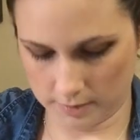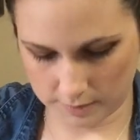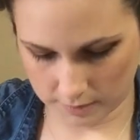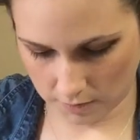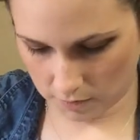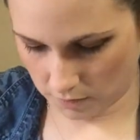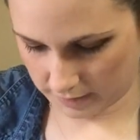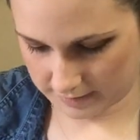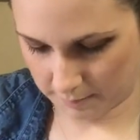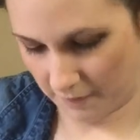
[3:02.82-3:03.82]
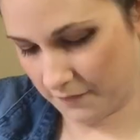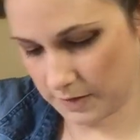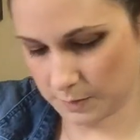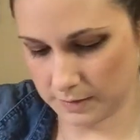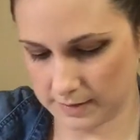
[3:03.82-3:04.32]
So let's see. My
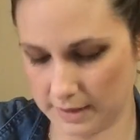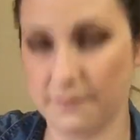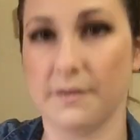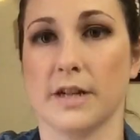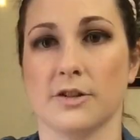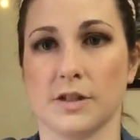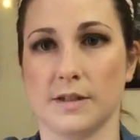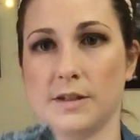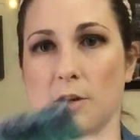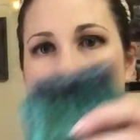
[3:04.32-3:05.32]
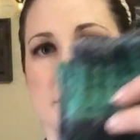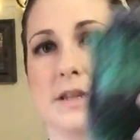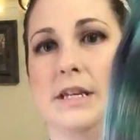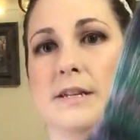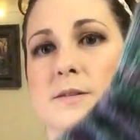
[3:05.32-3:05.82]
first ones that I finished this year were
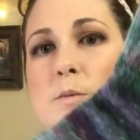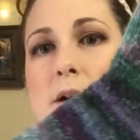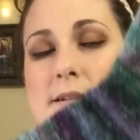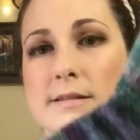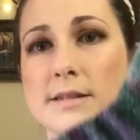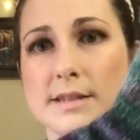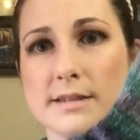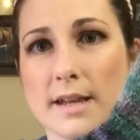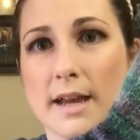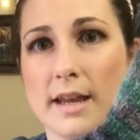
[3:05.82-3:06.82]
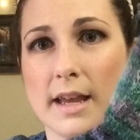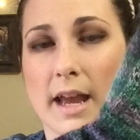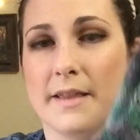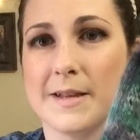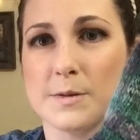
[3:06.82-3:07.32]
these ones.
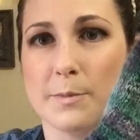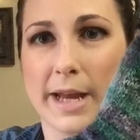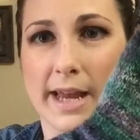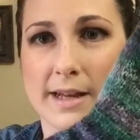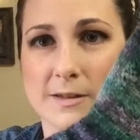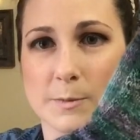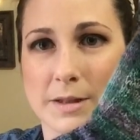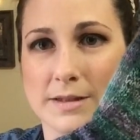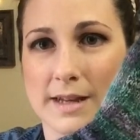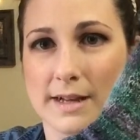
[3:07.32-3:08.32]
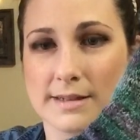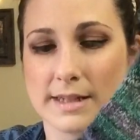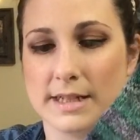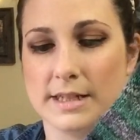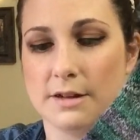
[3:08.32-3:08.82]
And these were my hand spun socks
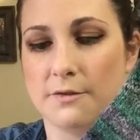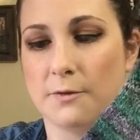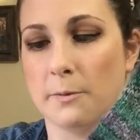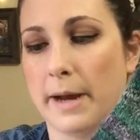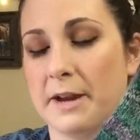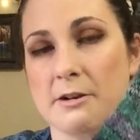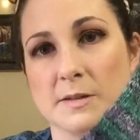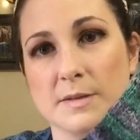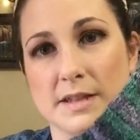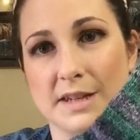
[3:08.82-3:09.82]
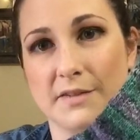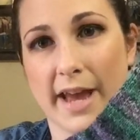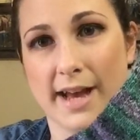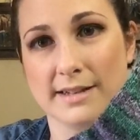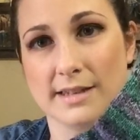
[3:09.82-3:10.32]
that I did for my Christmas Eve
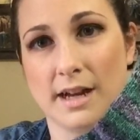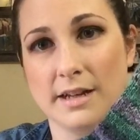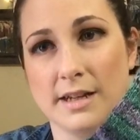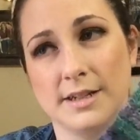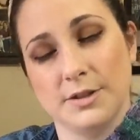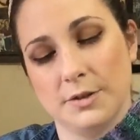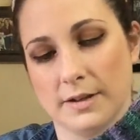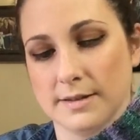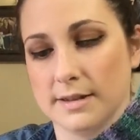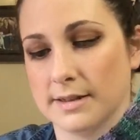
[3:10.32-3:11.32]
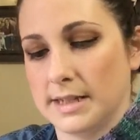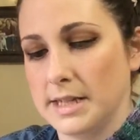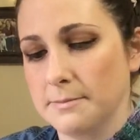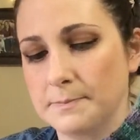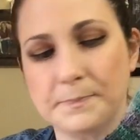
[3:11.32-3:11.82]
cast on in 2016.